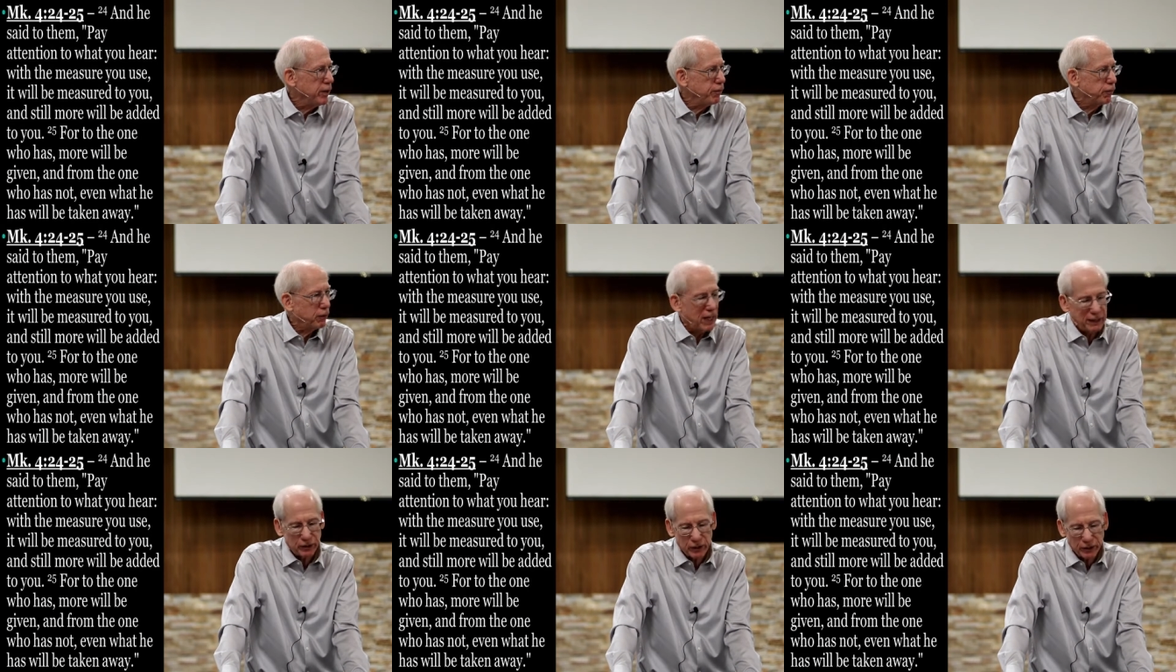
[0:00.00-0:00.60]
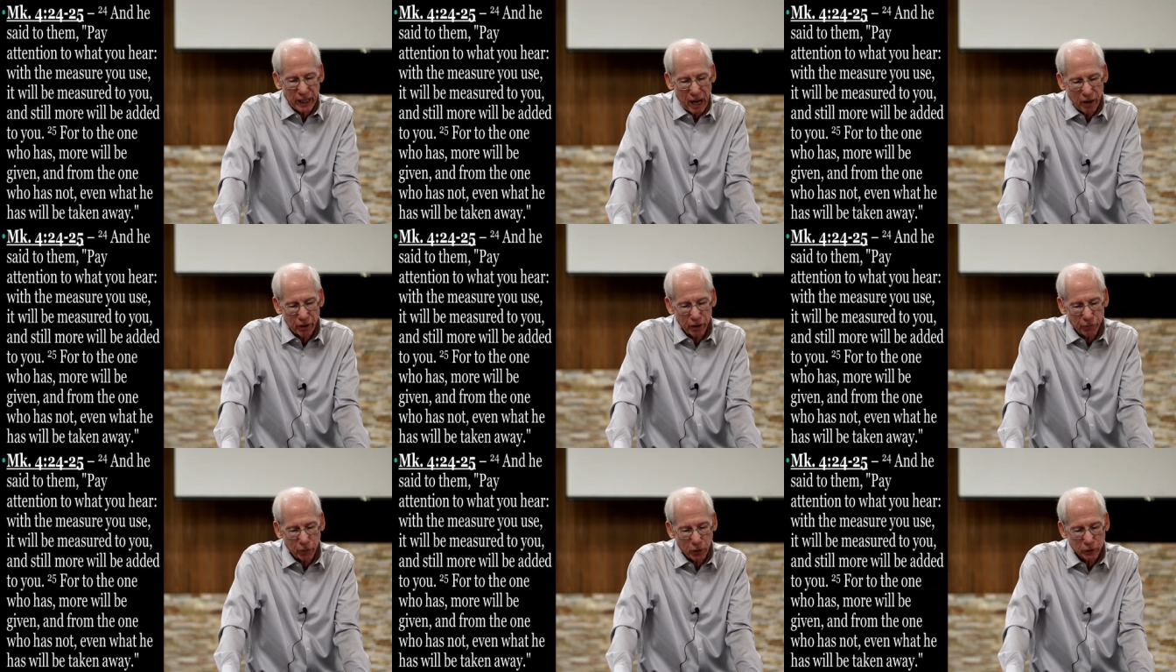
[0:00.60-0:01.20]
he fleshes
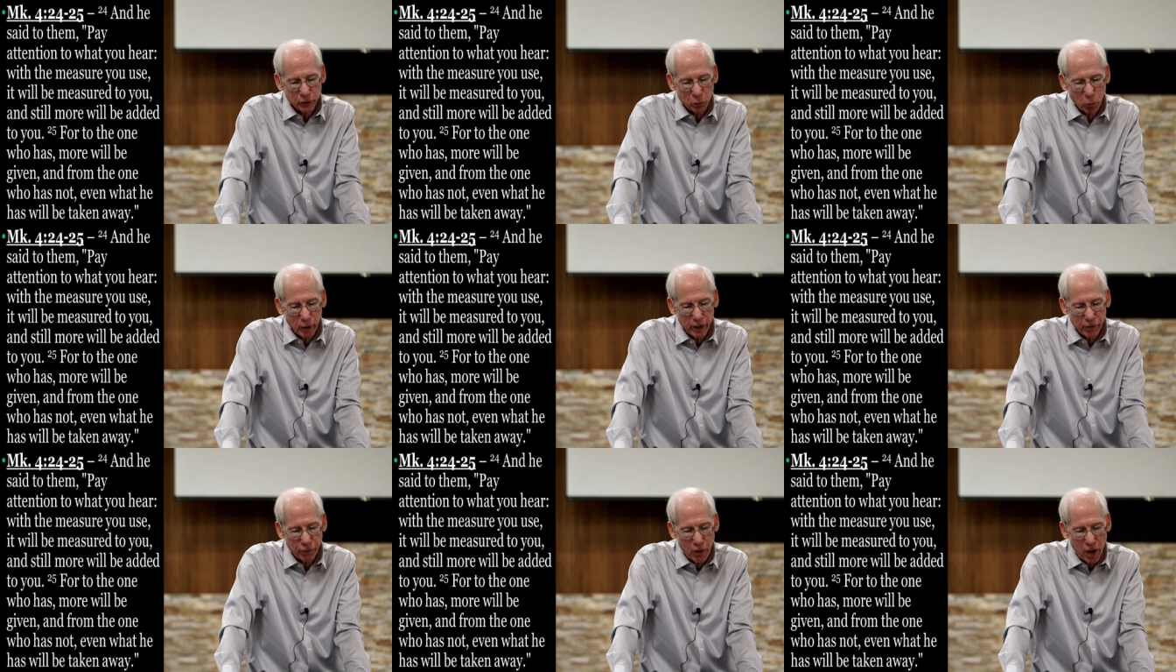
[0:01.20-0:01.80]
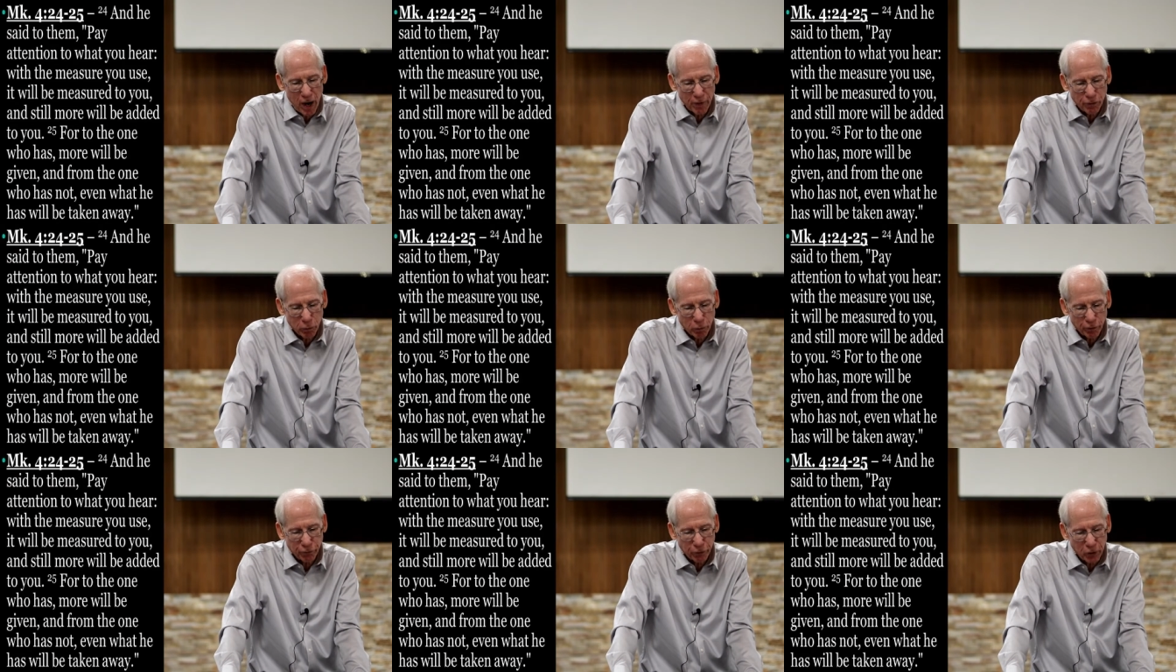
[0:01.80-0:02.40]
out in verse
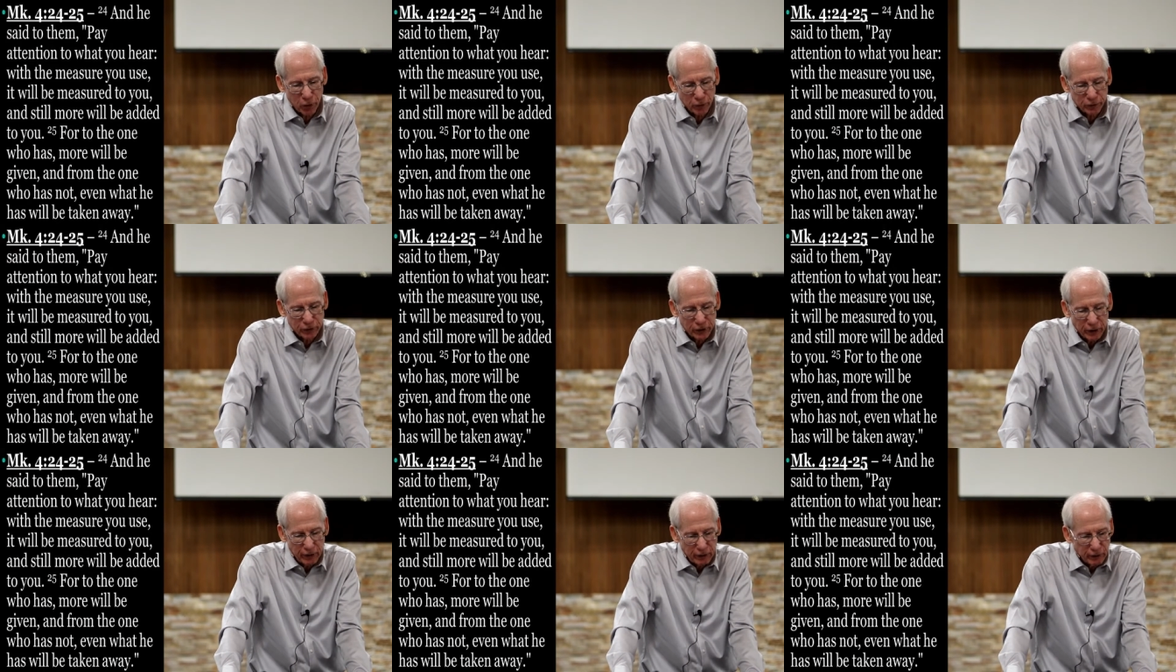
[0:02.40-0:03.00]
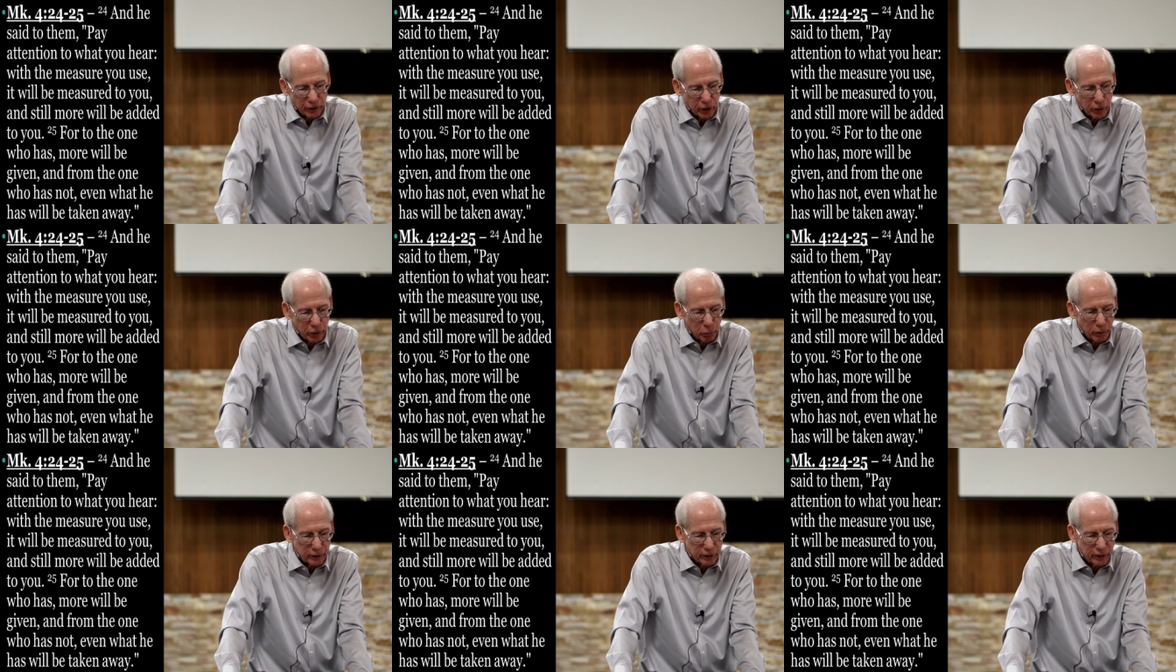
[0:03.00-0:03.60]
25. It refers
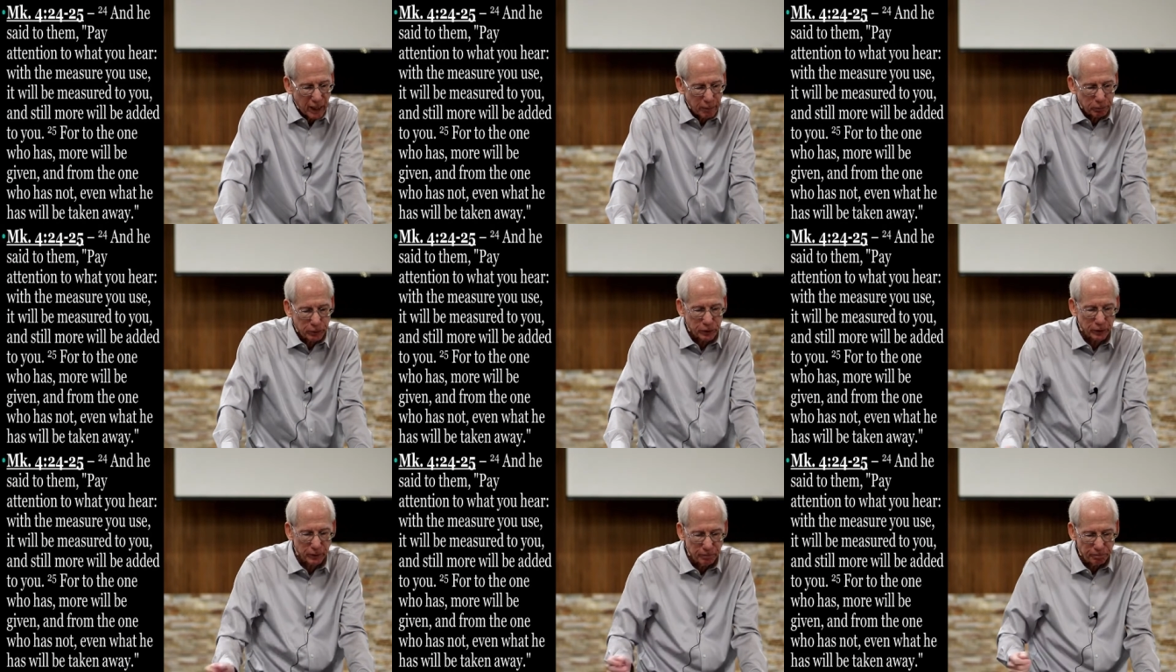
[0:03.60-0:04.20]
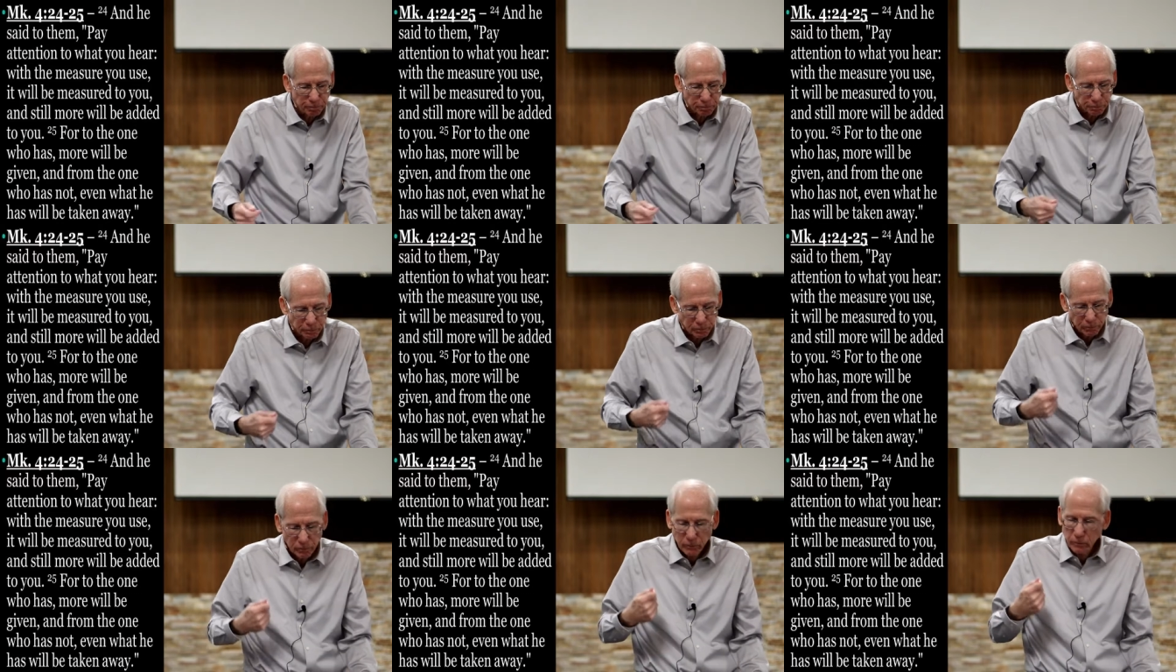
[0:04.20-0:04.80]
to the reception
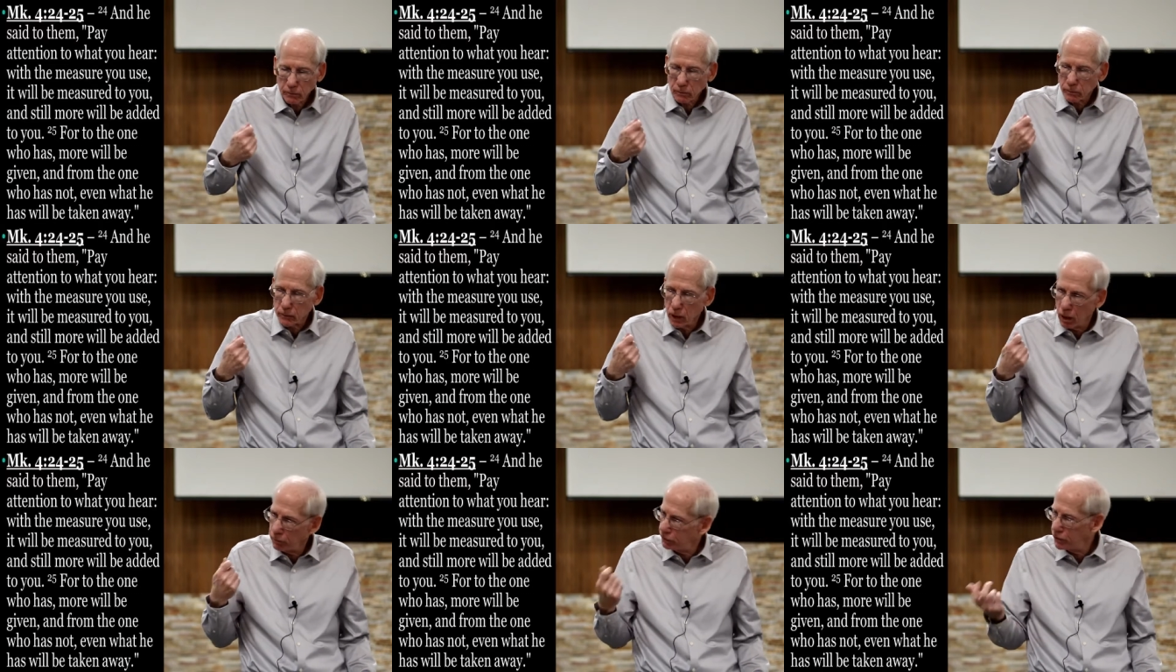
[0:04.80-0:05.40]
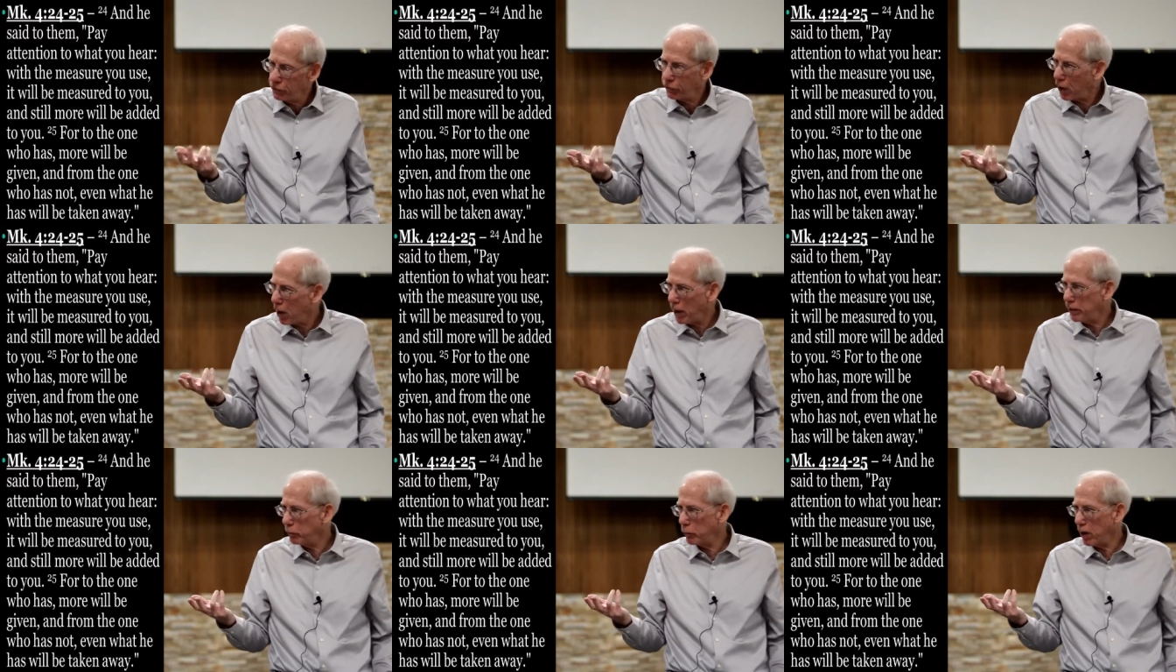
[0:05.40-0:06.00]
of
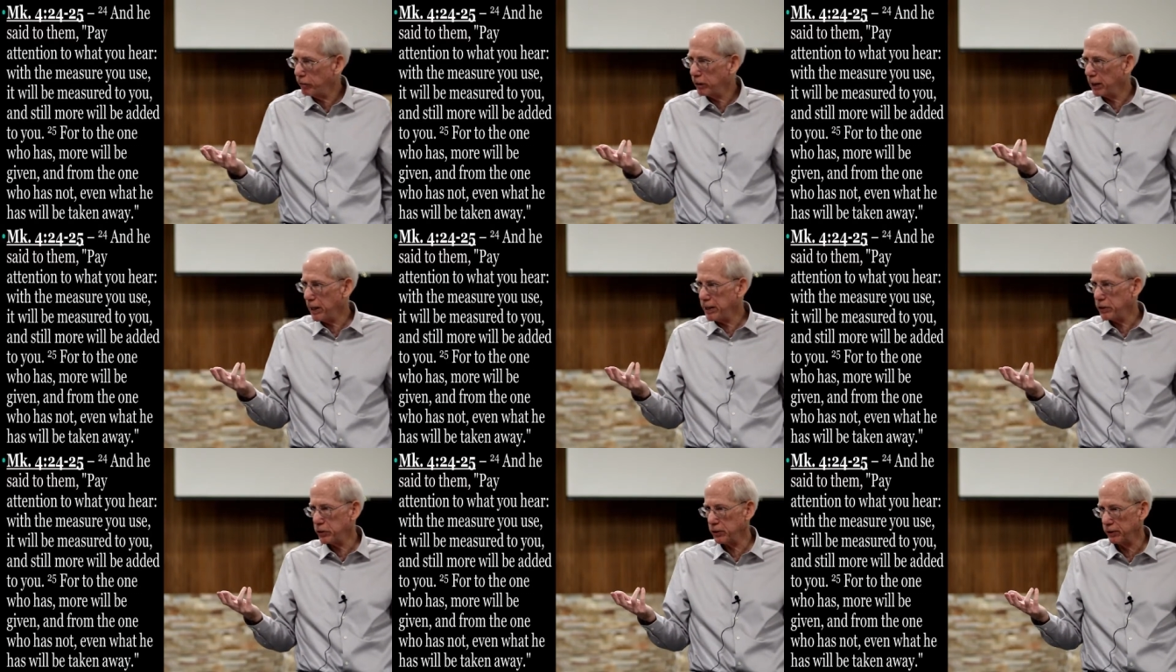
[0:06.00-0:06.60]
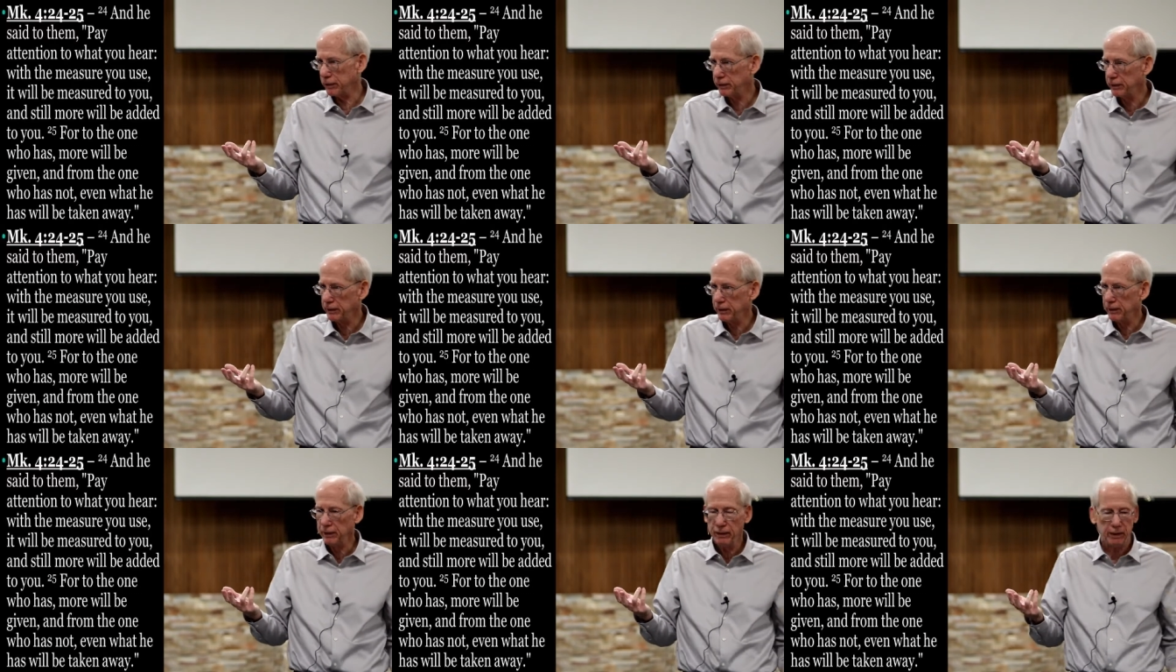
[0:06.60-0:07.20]
divine revelation.
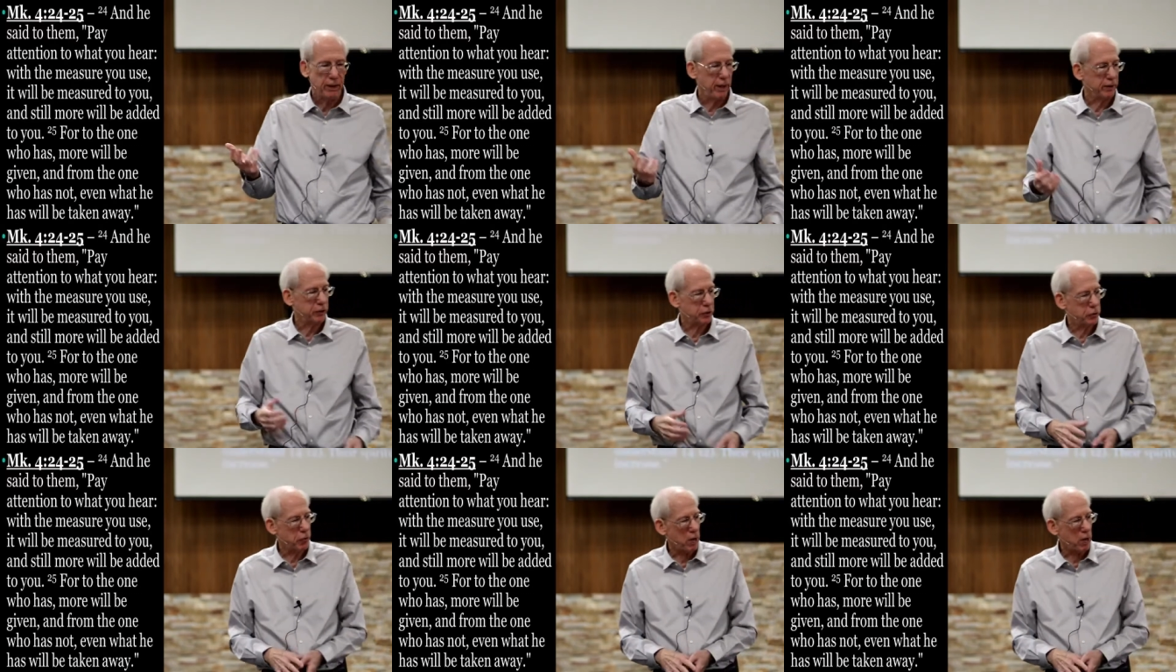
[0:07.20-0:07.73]
As